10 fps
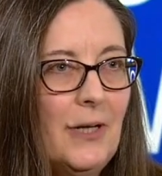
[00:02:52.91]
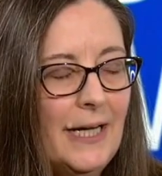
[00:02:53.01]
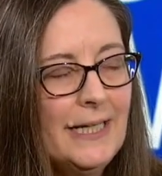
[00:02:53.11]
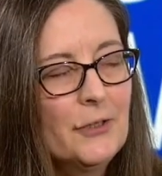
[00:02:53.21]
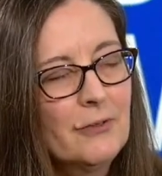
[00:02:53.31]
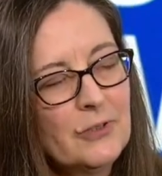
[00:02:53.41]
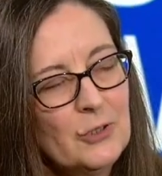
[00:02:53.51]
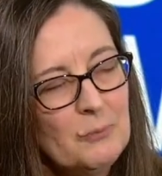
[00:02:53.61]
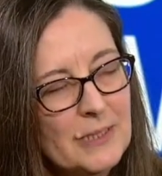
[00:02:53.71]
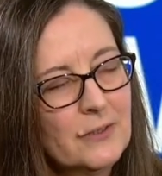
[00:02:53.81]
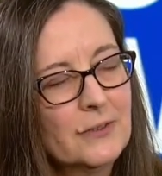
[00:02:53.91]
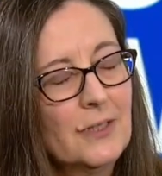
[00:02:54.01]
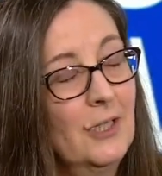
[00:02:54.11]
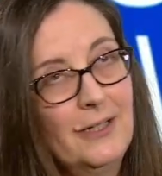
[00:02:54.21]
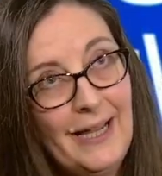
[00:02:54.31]
height over your meter,
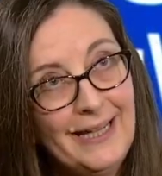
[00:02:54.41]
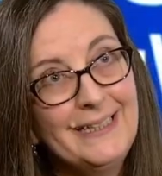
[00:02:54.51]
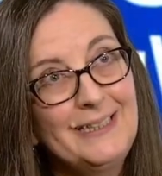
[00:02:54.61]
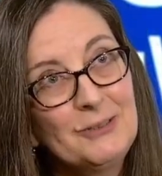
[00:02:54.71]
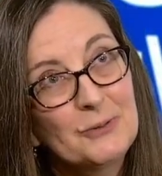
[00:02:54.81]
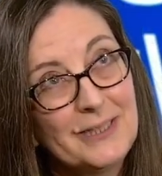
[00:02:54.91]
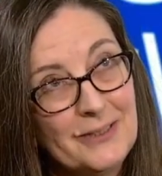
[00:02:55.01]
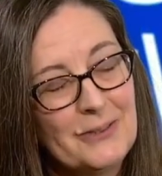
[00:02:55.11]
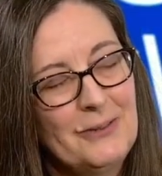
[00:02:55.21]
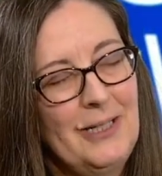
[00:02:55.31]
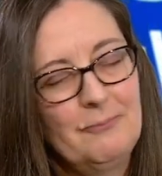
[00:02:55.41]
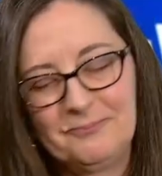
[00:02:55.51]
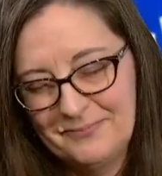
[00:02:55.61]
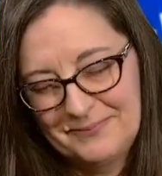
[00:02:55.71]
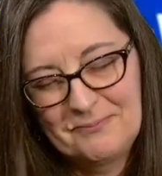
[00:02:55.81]
height in kilograms.
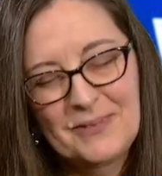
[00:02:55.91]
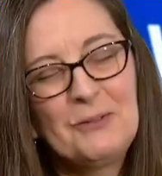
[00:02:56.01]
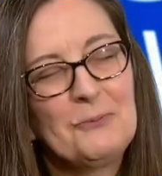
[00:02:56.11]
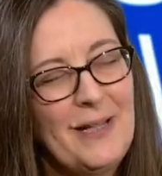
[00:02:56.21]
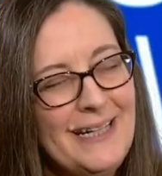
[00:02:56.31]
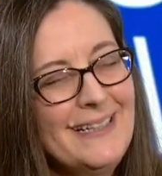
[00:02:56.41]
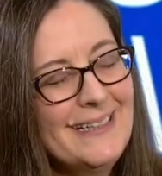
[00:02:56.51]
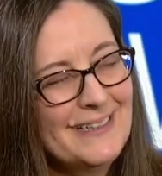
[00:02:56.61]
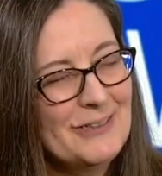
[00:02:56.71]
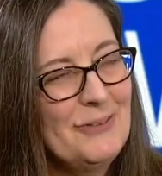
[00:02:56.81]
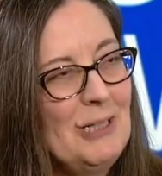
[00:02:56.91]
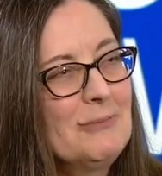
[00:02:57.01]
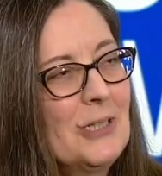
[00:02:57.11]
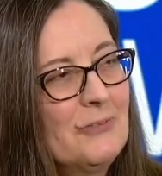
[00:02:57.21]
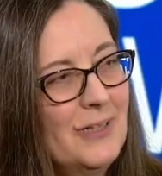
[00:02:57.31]
Weight in
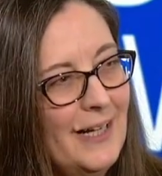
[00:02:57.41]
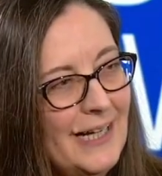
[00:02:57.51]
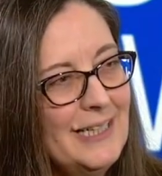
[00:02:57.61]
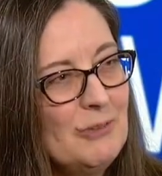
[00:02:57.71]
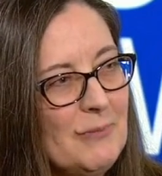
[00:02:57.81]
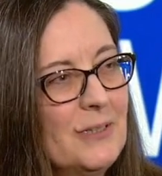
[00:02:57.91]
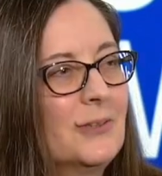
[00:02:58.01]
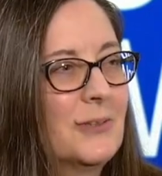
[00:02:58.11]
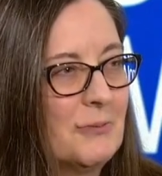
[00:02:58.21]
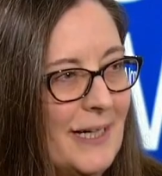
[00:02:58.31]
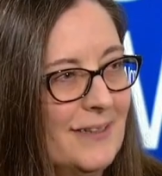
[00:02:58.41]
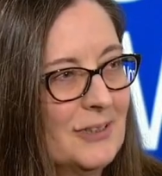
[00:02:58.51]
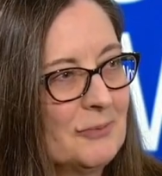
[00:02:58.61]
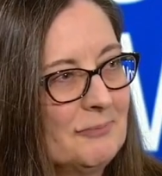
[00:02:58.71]
kilograms over height in meters squared.